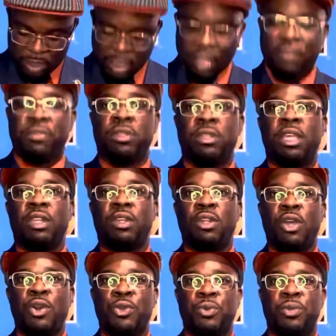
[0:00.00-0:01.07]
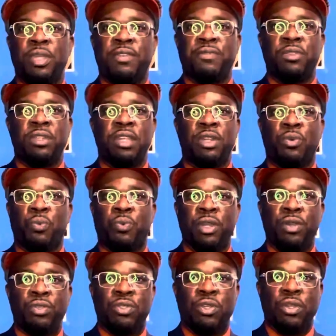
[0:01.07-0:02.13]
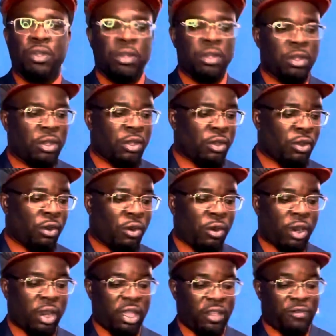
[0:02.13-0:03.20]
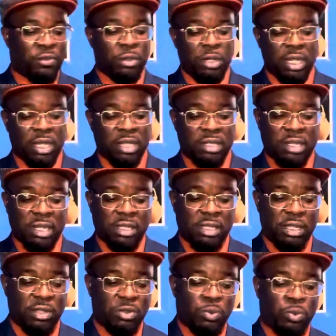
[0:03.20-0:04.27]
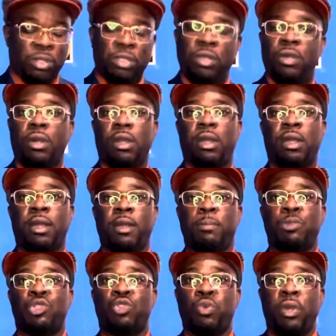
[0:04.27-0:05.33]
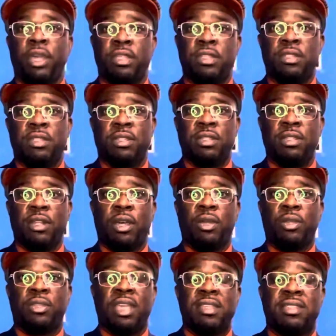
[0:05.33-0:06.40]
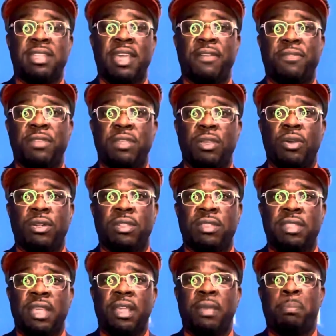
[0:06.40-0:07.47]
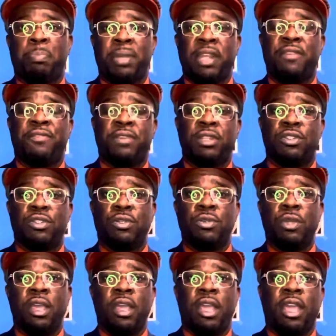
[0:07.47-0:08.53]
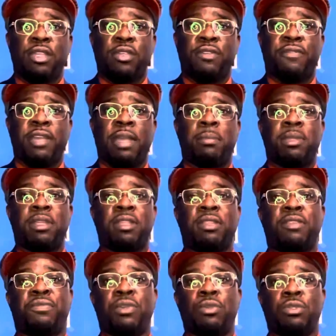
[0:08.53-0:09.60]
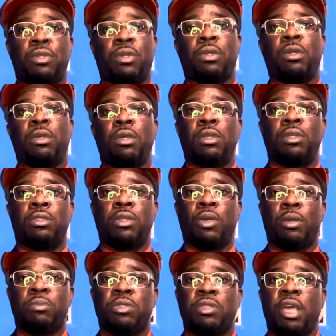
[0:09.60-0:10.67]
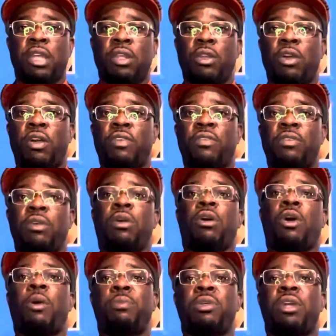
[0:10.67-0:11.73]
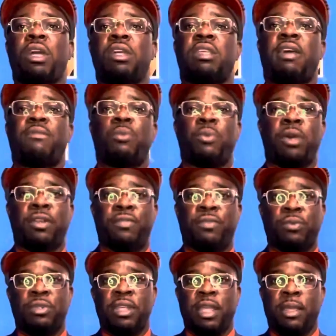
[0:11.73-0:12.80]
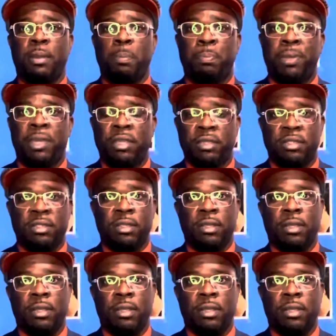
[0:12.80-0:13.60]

If you need a notary, if you need a realtor, or if you need assistance with your um, trust, you know, that's definitely going to benefit you and your family in the future. So I'm signing off. Hope you guys have a wonderful day. Peace.